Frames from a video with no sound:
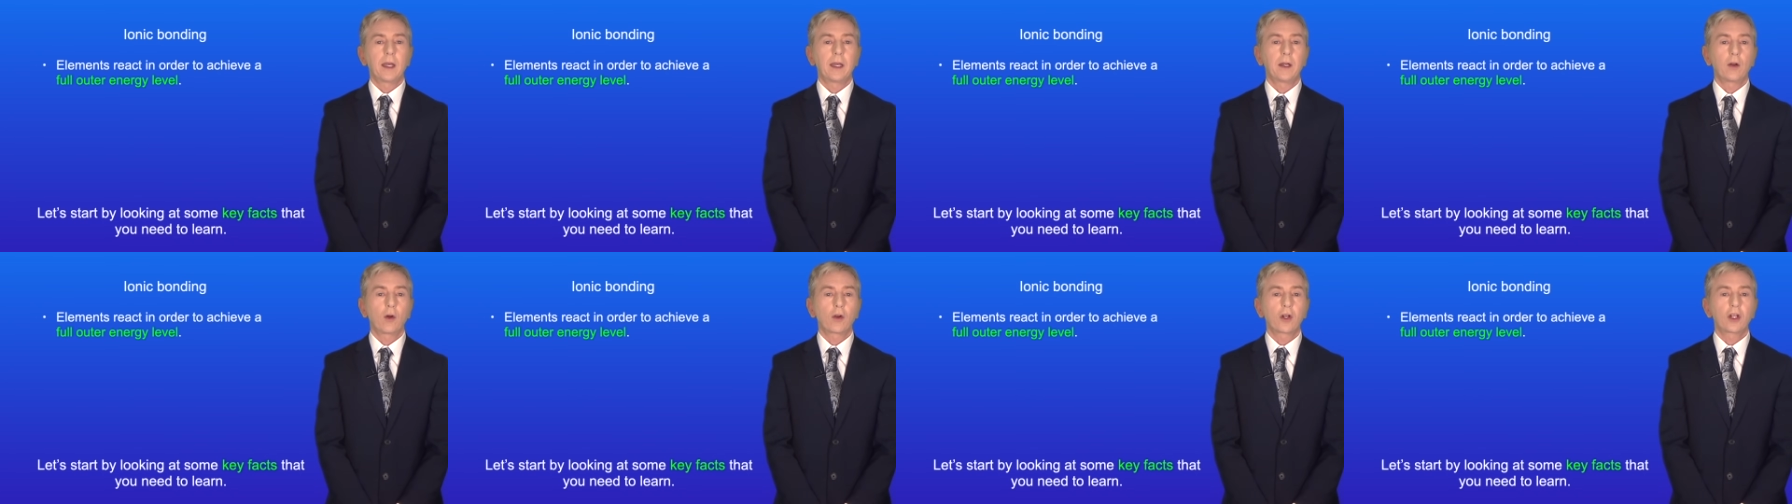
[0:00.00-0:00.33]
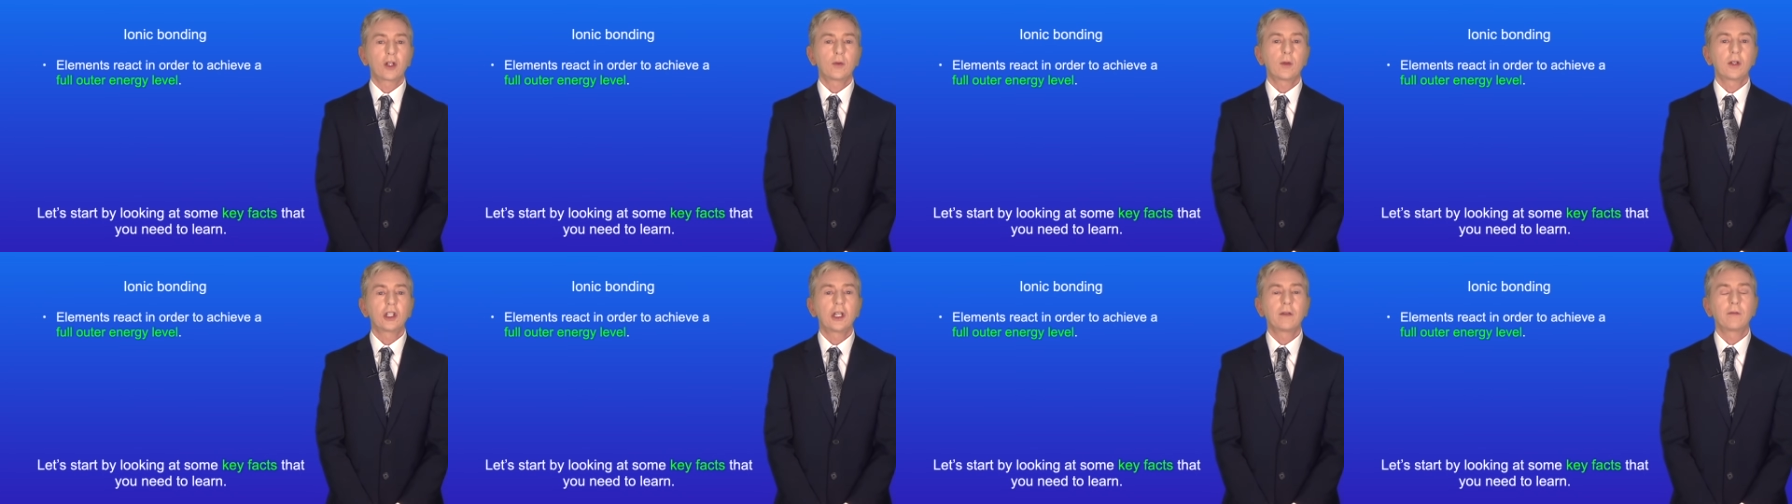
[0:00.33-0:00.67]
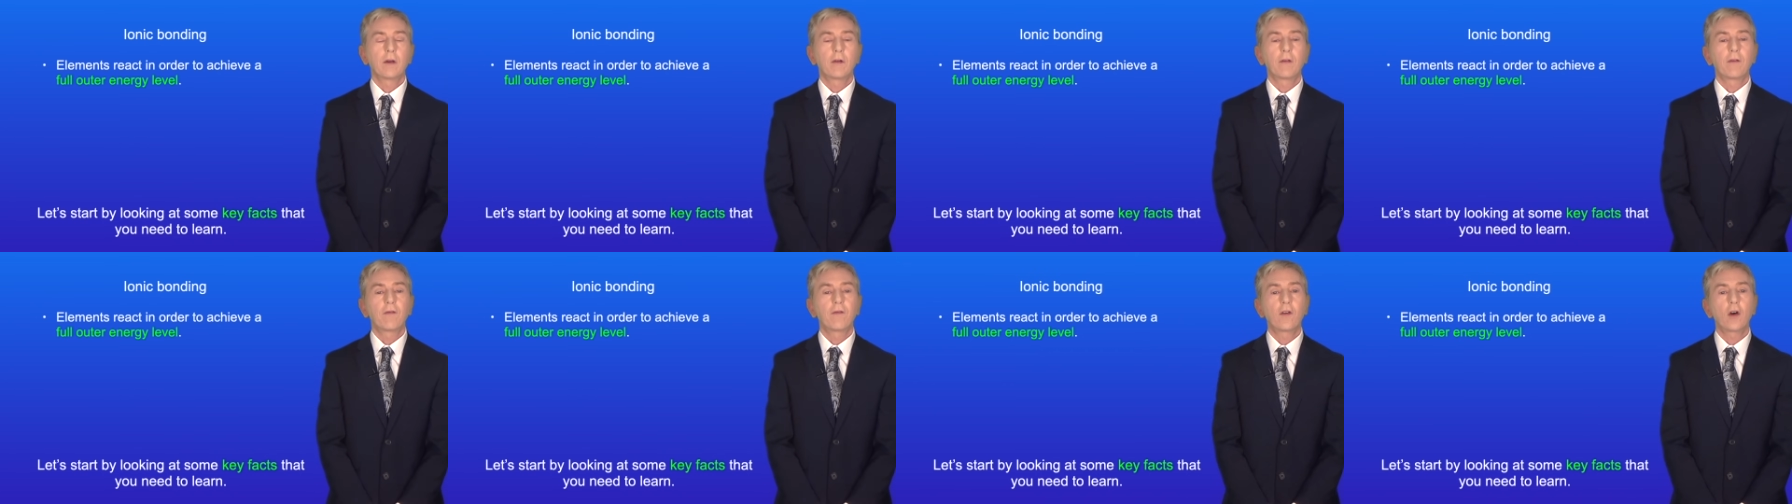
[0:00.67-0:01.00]
in order to
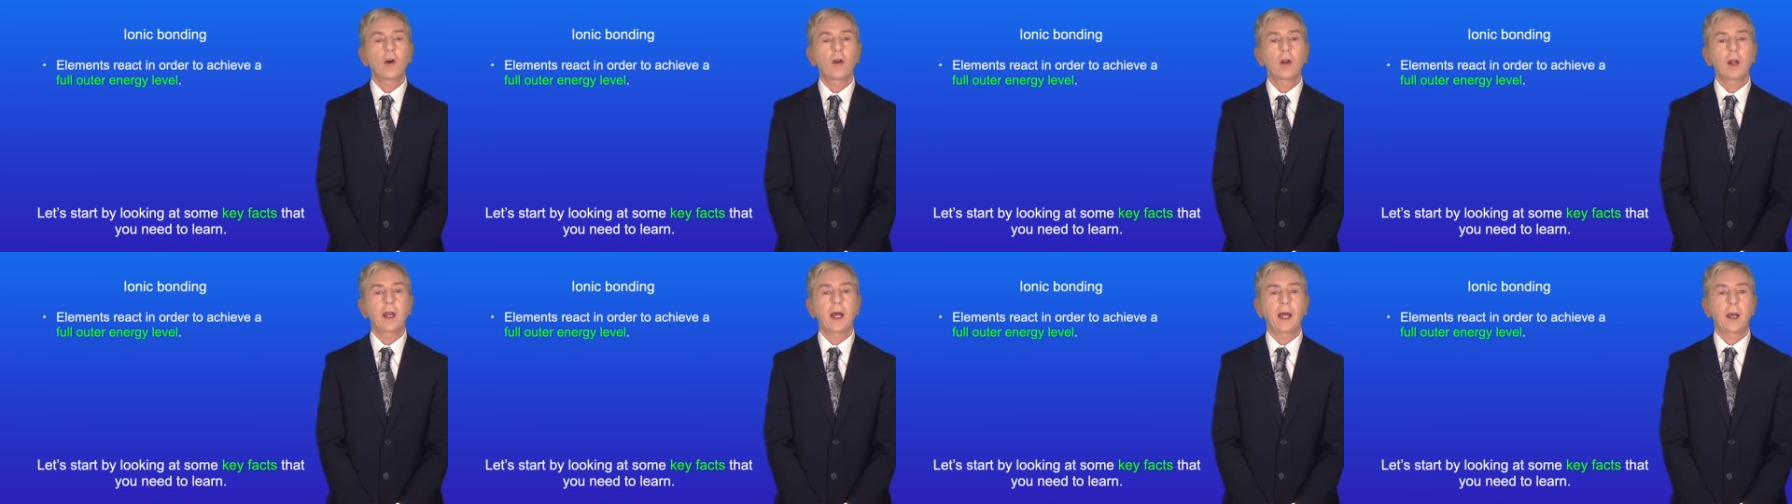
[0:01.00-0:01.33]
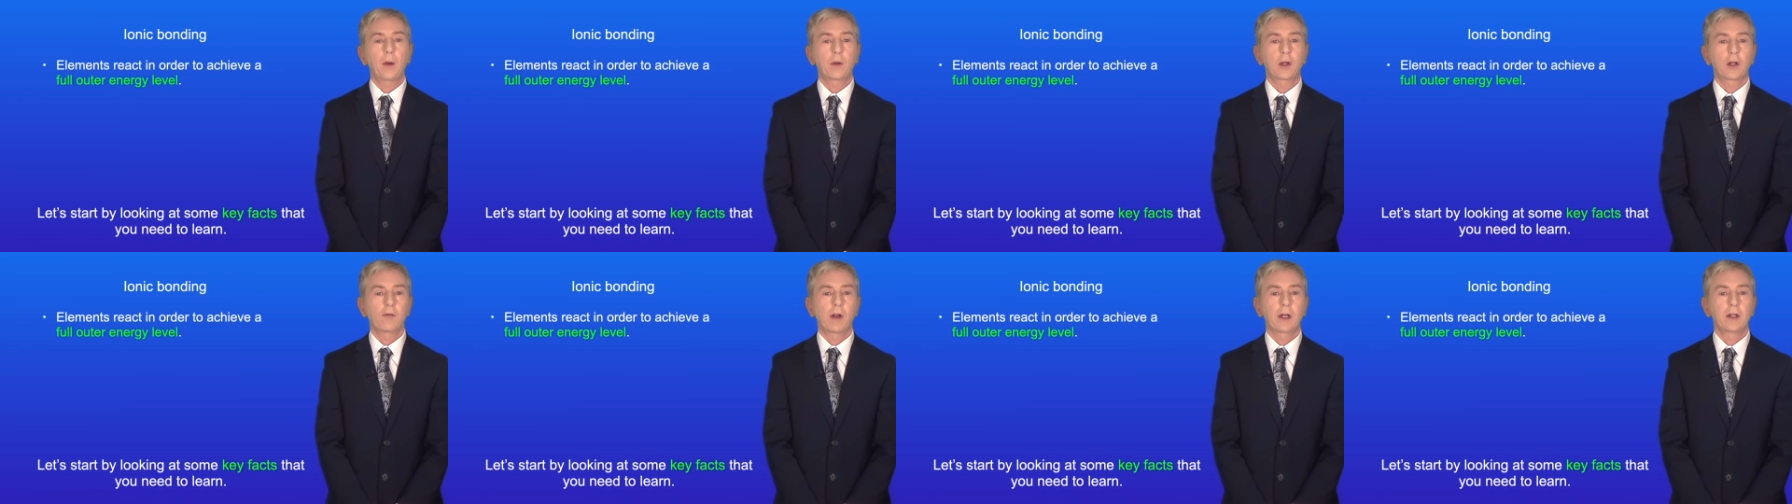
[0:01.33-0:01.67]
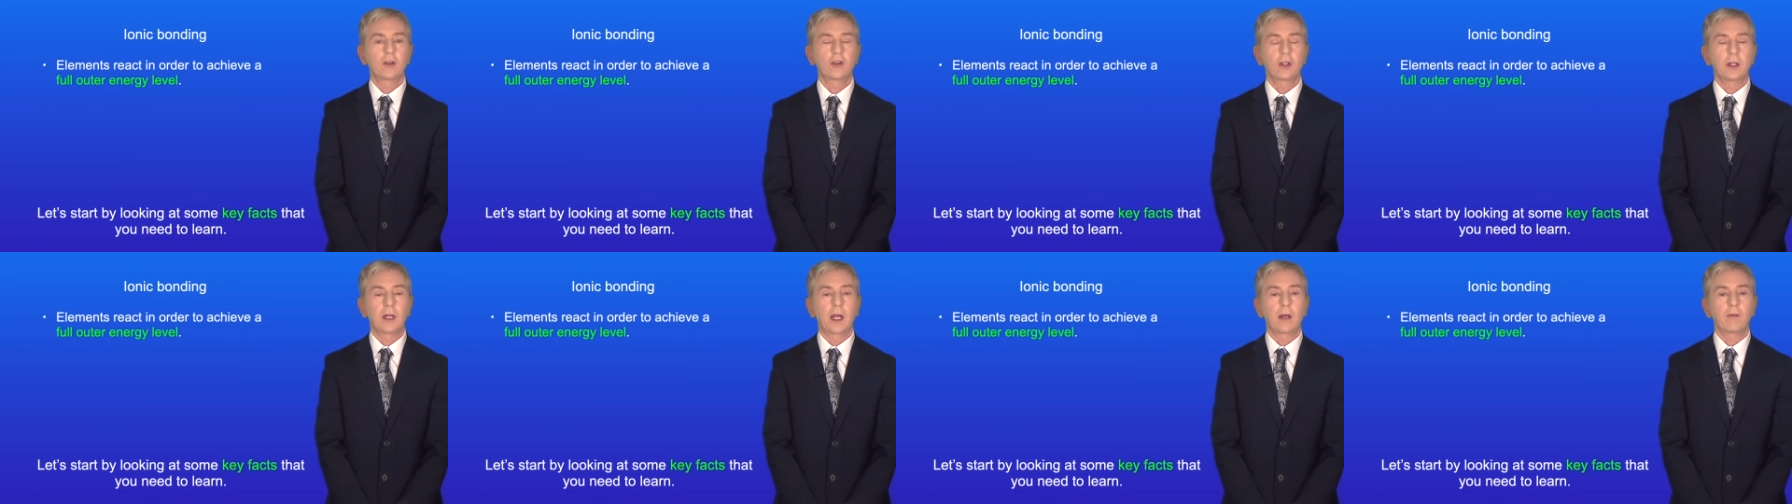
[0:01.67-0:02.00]
achieve a full outer
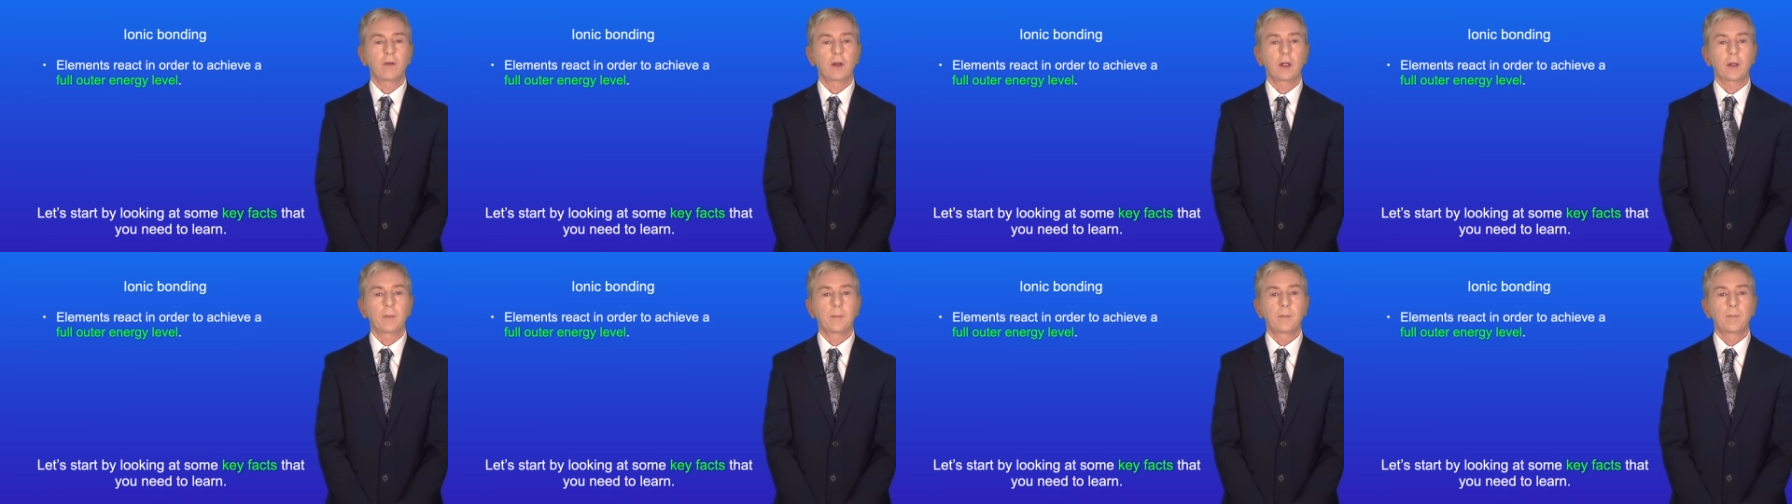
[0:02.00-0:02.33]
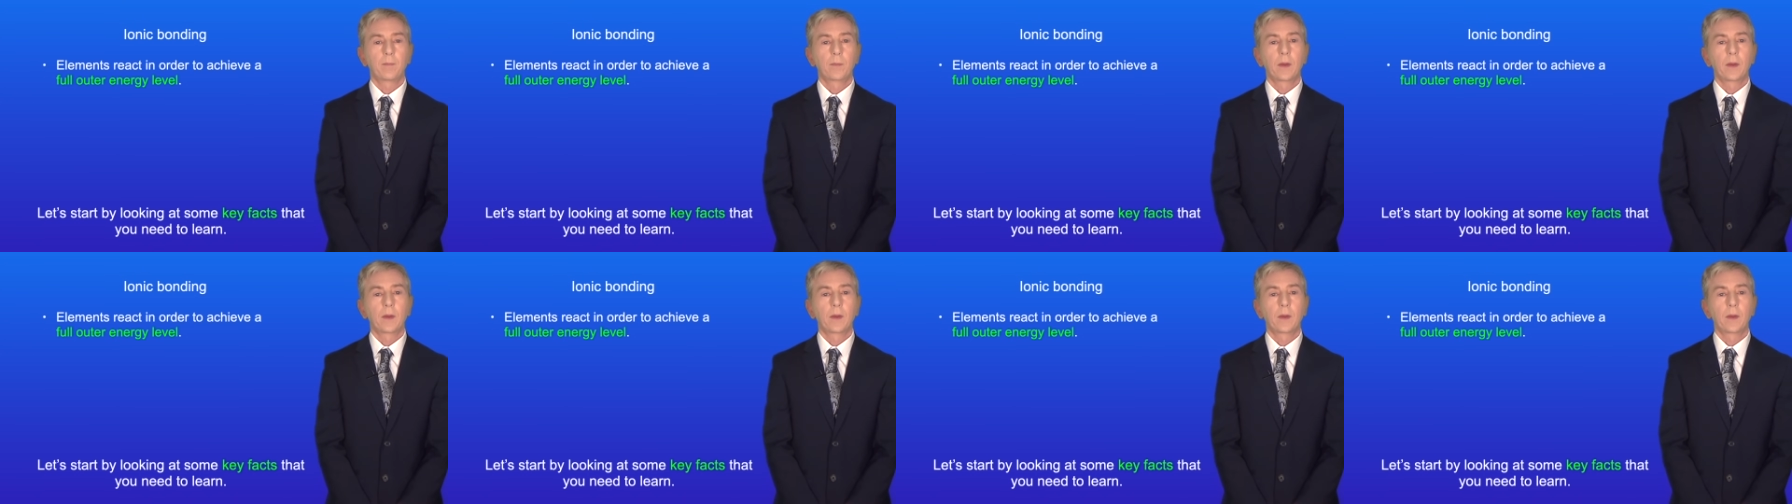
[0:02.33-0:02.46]
energy level,